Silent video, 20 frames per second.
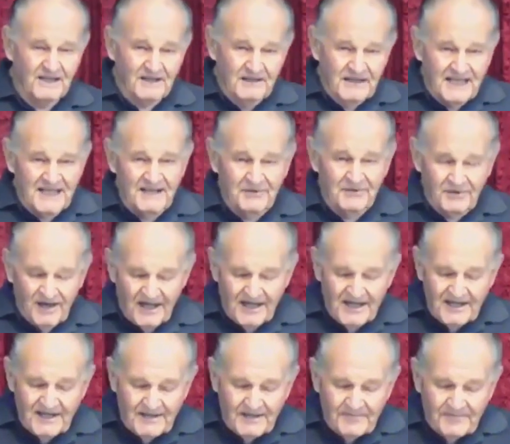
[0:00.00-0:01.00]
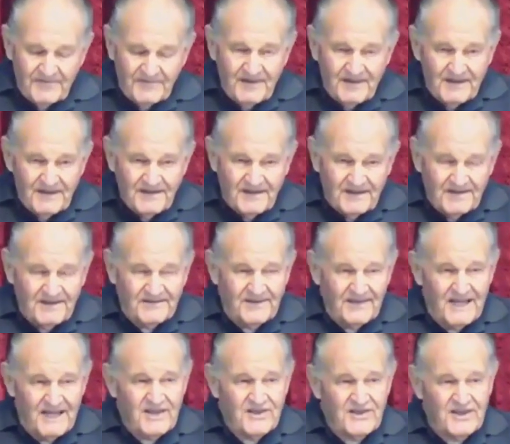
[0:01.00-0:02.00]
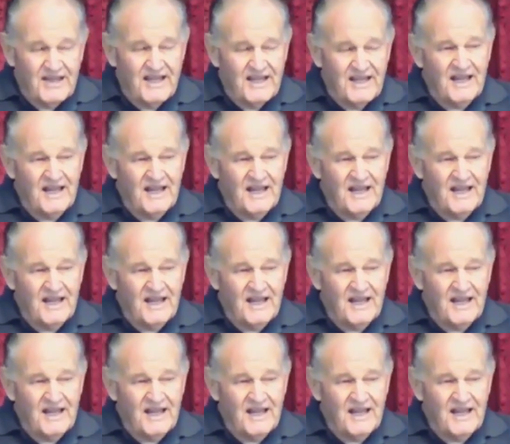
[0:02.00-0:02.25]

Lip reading: Anyway, they're there